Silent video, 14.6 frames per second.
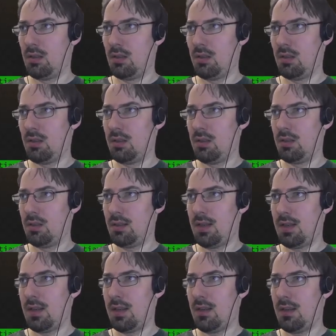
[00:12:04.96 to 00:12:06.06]
I think. No,
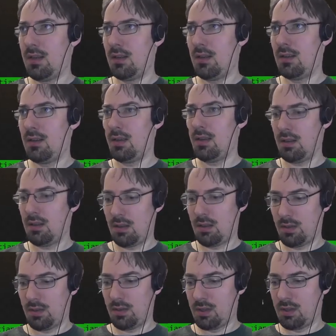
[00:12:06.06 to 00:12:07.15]
it's not.
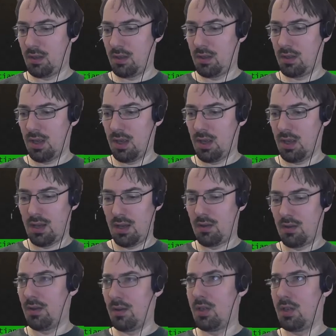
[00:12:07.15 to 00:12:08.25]
Just leaving
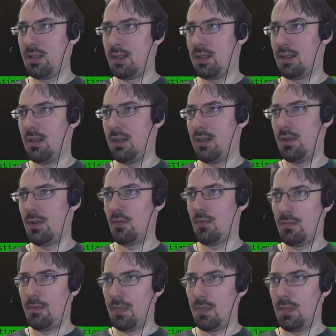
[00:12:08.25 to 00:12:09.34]
vim,
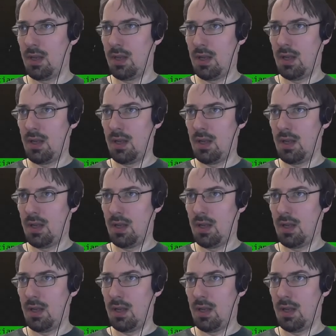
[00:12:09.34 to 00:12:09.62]
and